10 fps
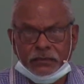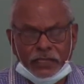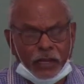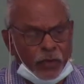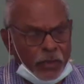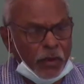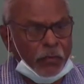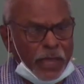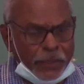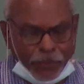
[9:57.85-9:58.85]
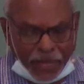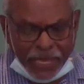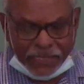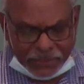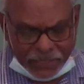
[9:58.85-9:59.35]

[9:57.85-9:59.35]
you know, we might make plans and